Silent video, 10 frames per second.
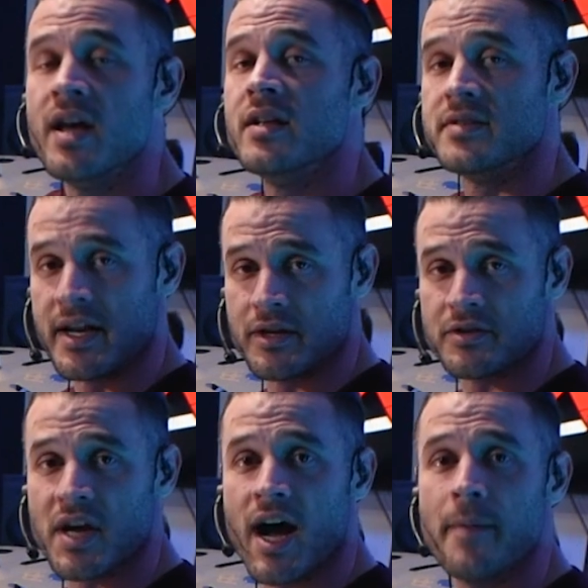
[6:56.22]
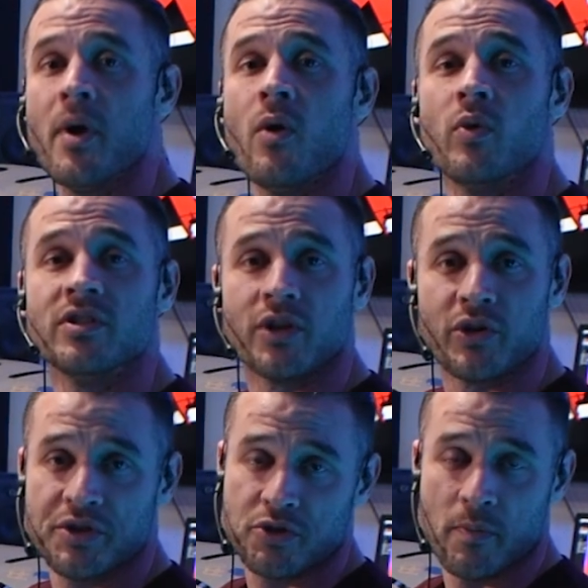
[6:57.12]
Take your time when
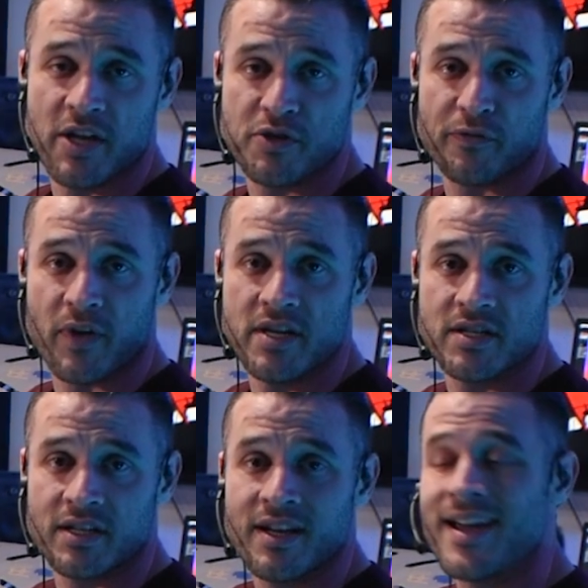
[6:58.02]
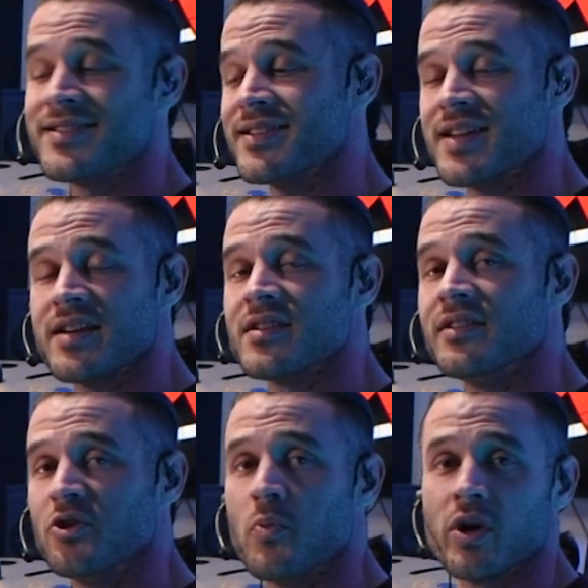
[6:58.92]
learning 2-measure phrasing, as it takes a
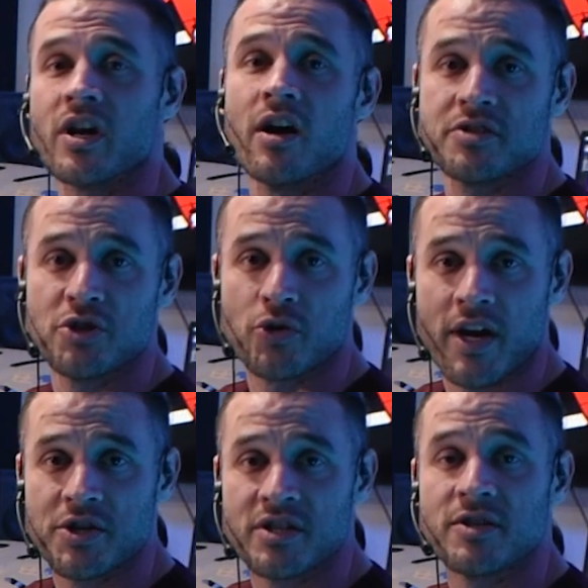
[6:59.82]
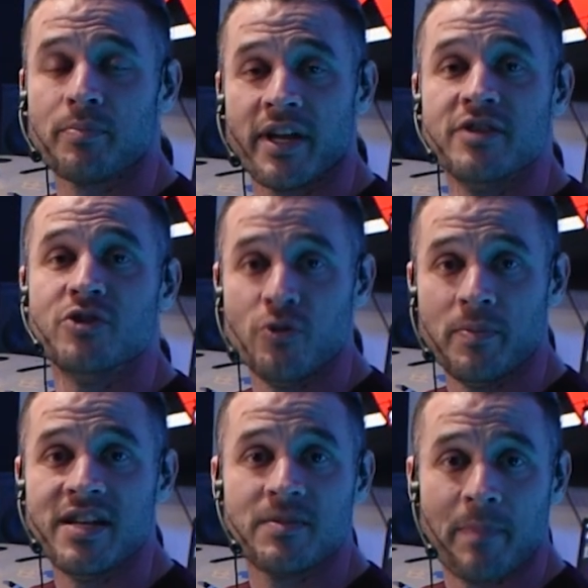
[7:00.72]
little more concentration to play 2 beats